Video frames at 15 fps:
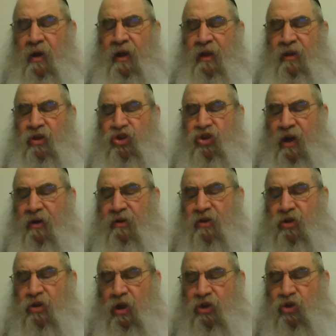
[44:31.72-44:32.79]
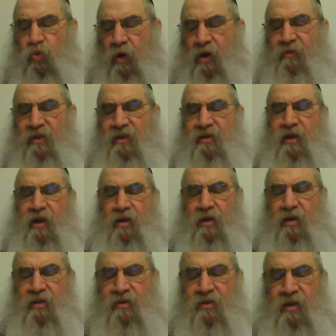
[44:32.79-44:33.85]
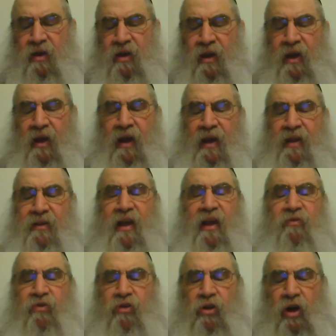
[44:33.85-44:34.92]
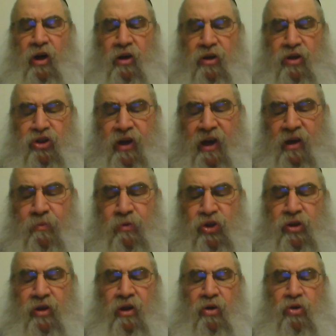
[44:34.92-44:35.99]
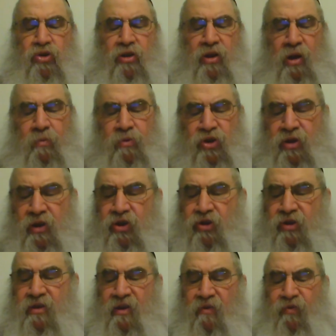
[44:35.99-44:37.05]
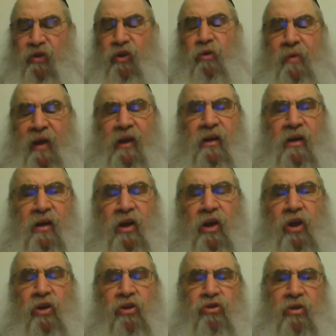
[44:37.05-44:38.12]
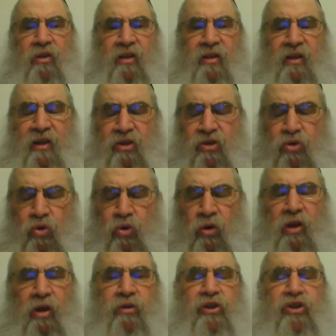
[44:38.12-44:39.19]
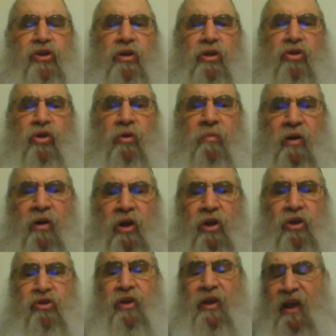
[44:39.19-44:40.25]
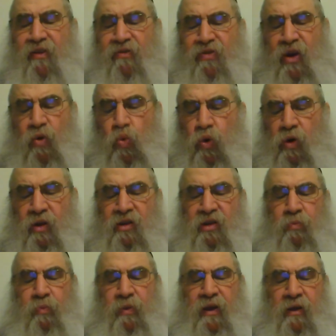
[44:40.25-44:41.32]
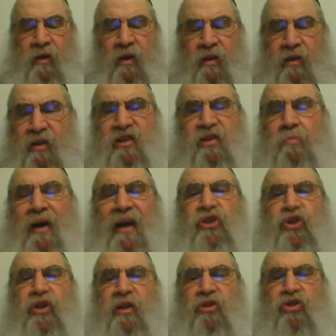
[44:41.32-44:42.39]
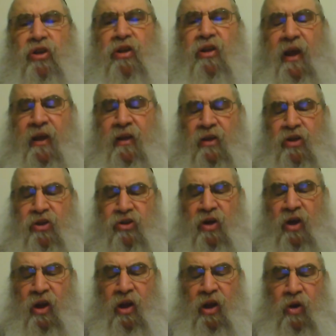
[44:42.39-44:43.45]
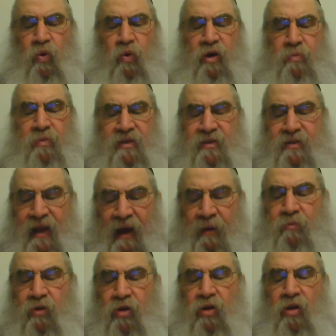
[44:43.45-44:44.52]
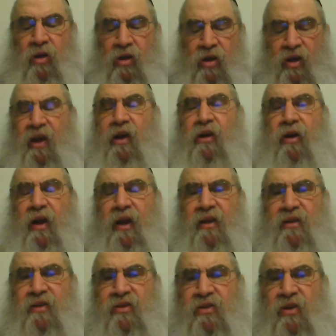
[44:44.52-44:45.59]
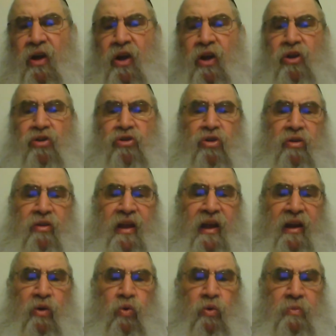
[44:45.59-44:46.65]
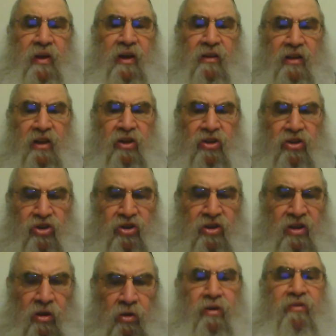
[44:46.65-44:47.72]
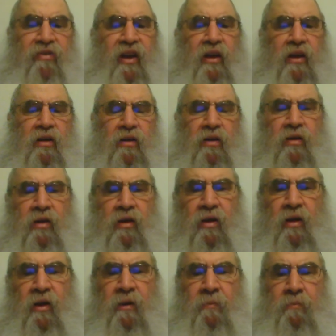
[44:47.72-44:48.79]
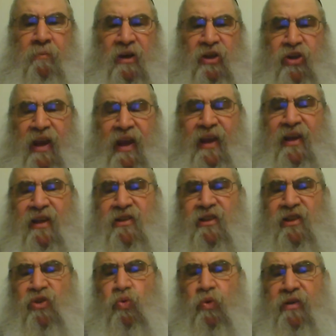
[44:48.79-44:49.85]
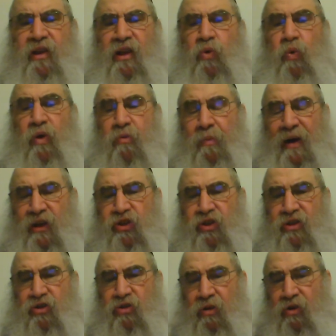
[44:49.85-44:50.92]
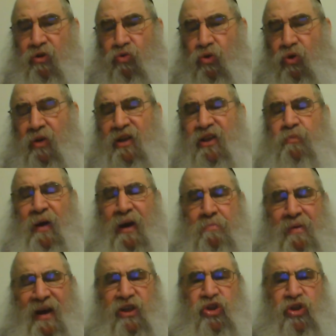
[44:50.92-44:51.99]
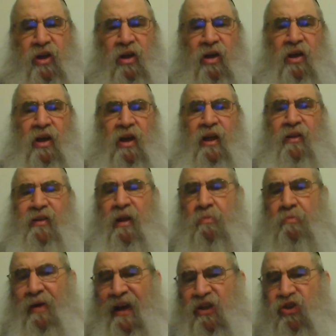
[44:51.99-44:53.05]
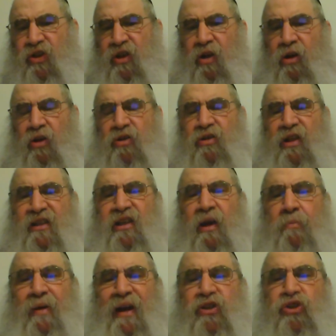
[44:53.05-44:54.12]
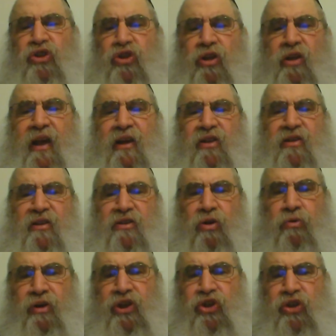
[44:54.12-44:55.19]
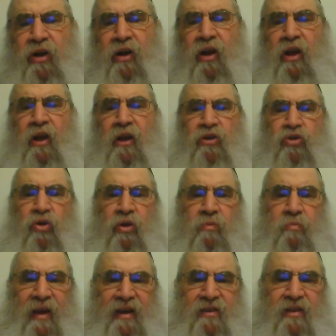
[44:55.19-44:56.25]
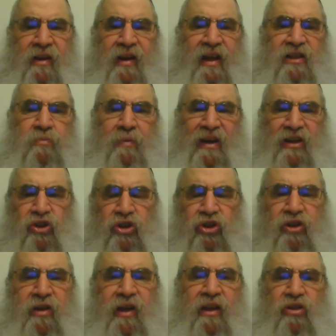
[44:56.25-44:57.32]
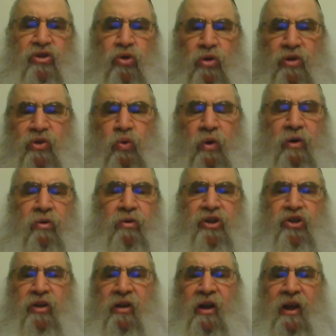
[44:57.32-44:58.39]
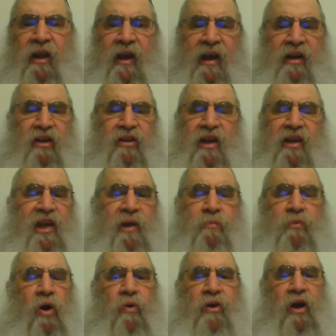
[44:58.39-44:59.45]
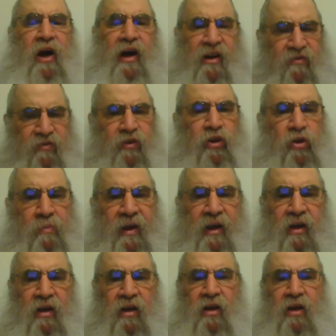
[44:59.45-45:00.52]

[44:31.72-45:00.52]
and the sheretz touched one of these kikris. And then vinoga rishen vishniyo, shniyo vishlishis, afilo meyo. So the din is kulan rishon l'tuma. So if there wouldn't have been this mashkin shel kedesh, it would have been stam kikreis. So then it would be a din till revi. Mashenkin, since we're dealing with mashkin, so the rule is by mashkin. Then mashkin knows, let's say a mashkin shel kedesh that's a rishon. So it makes the next mashkin shel kedesh also a rishon. And it could keep going on, afilu meyer.